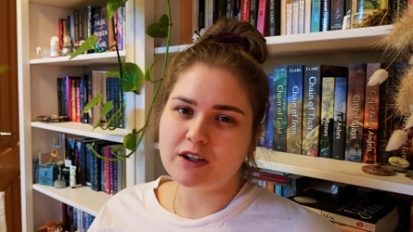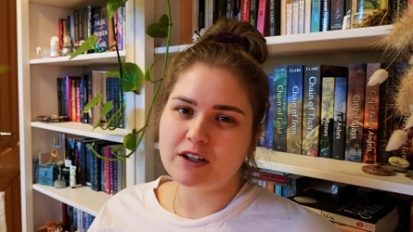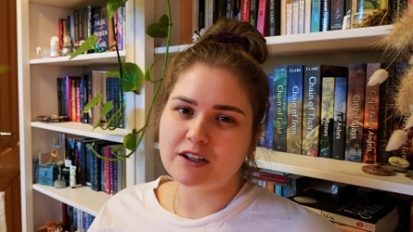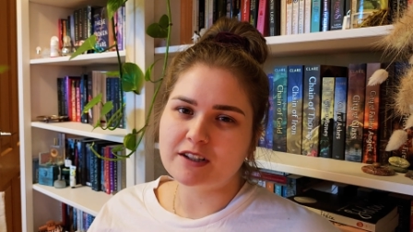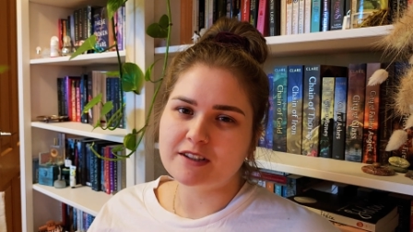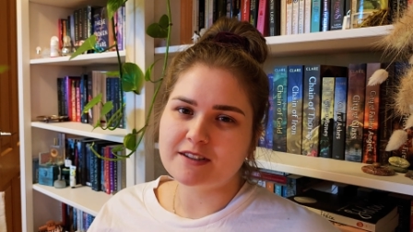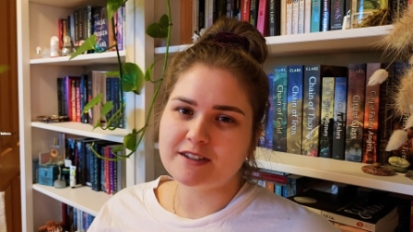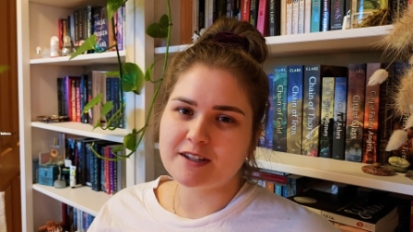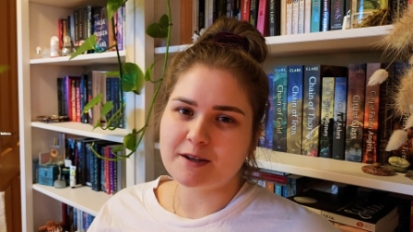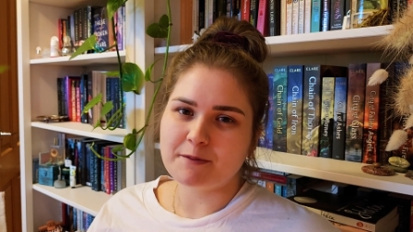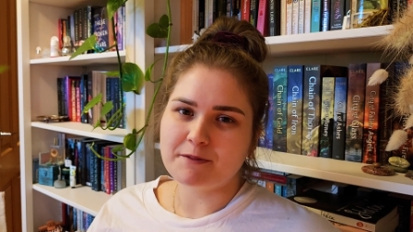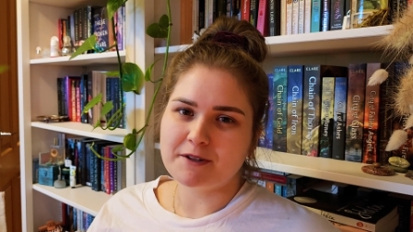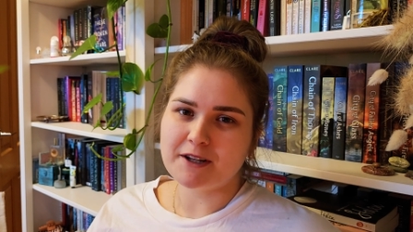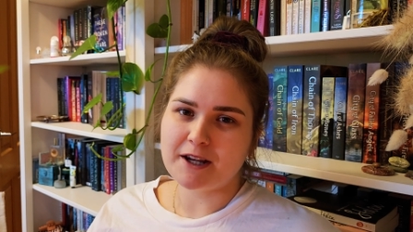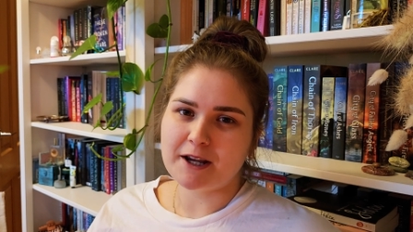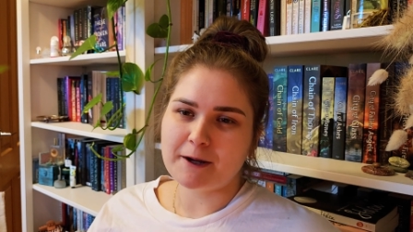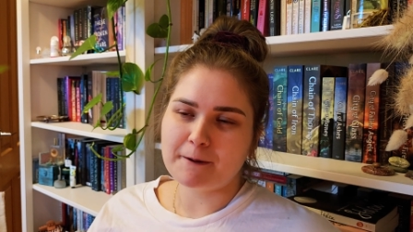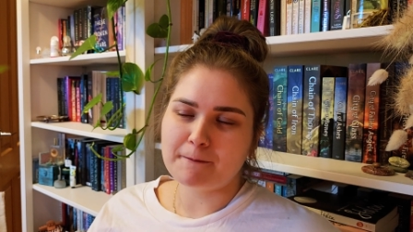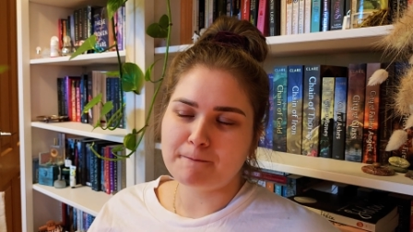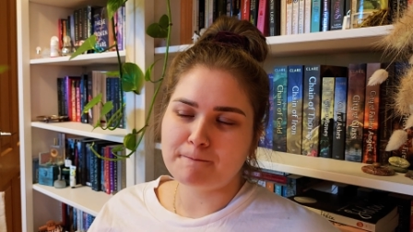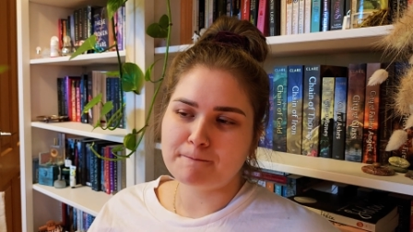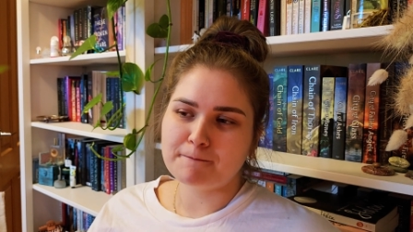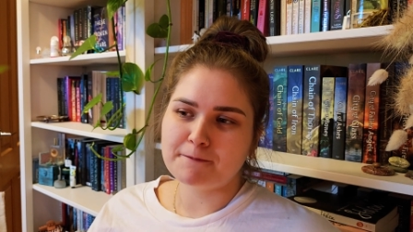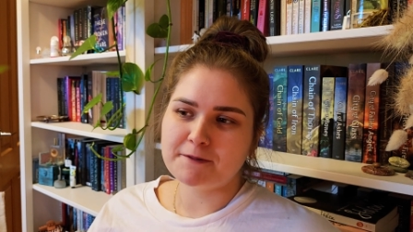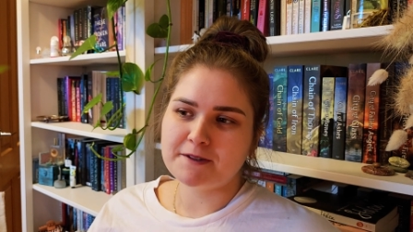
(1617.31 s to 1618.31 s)
and
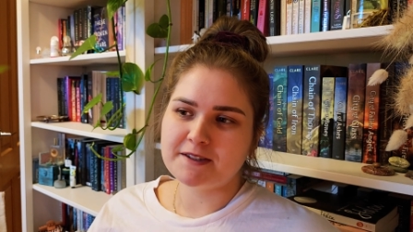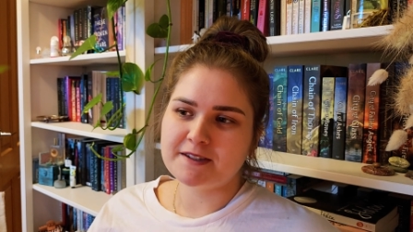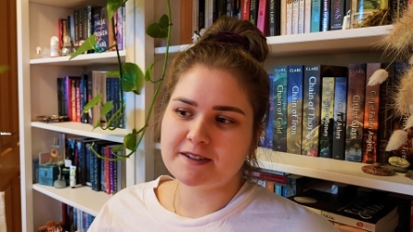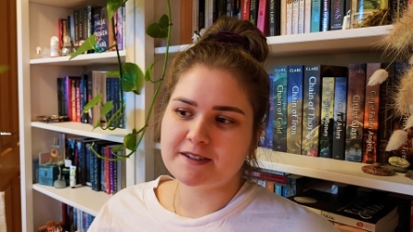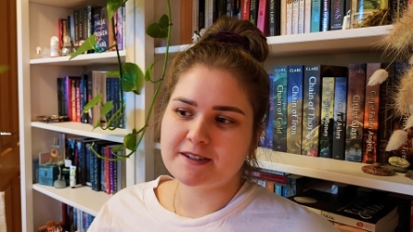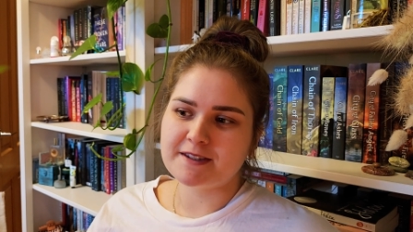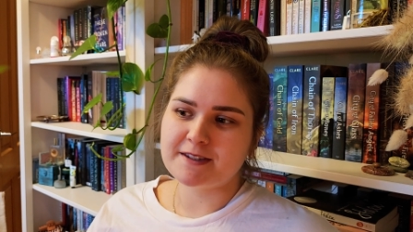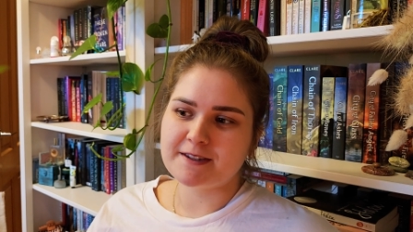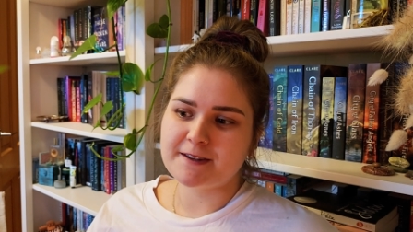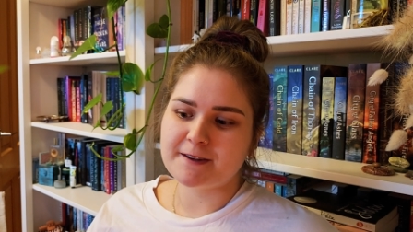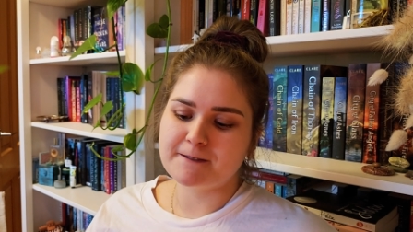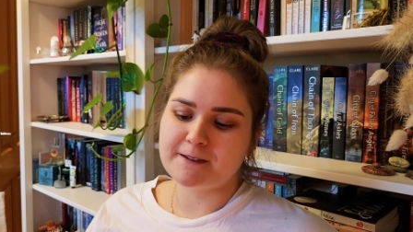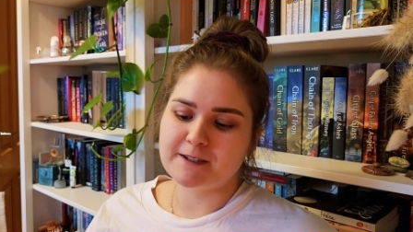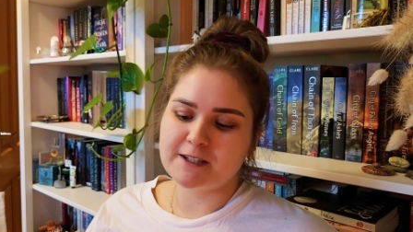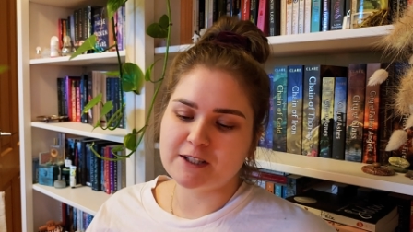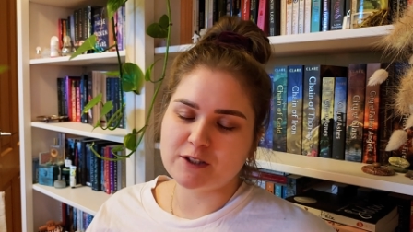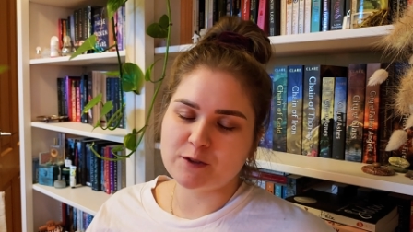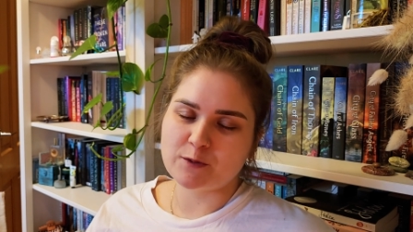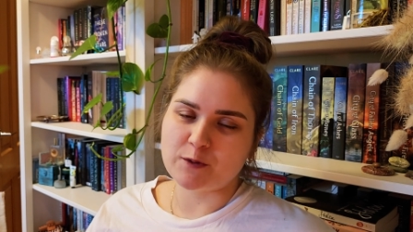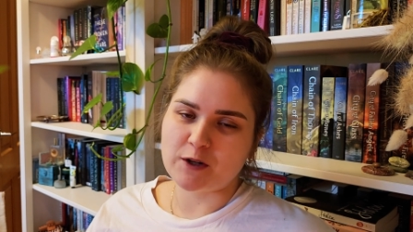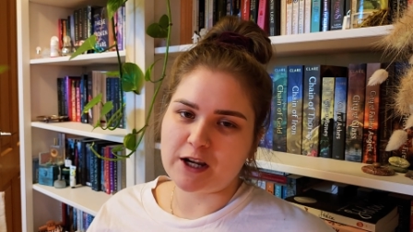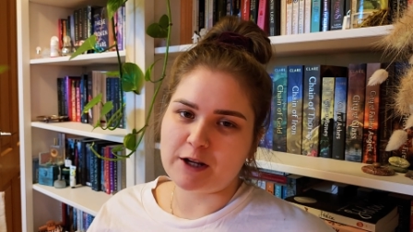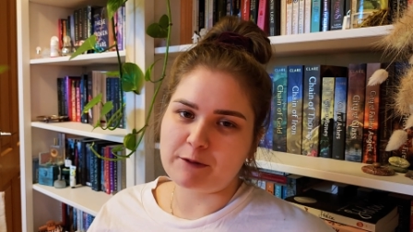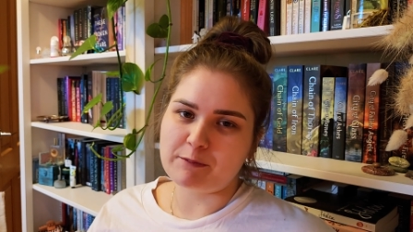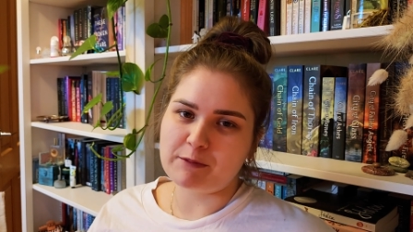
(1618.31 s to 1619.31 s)
sometimes
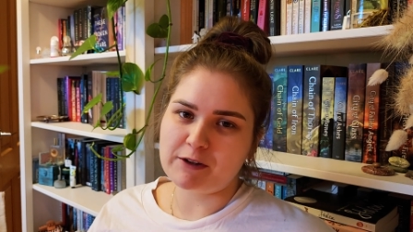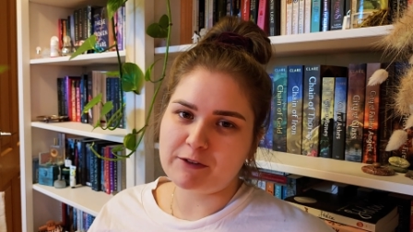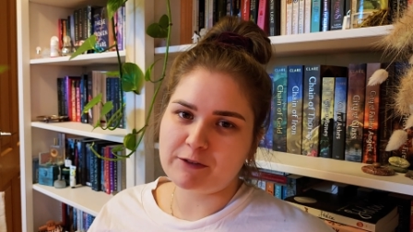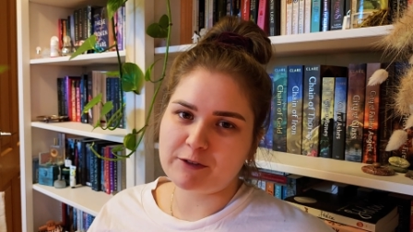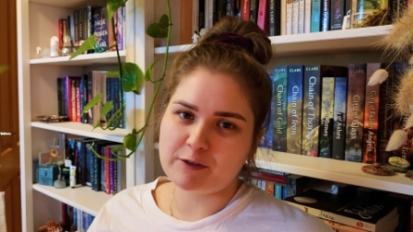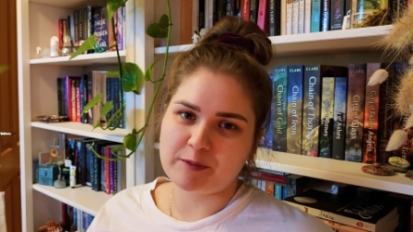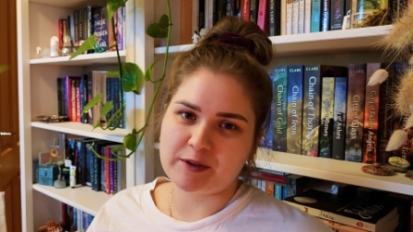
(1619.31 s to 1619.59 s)
dissuade me from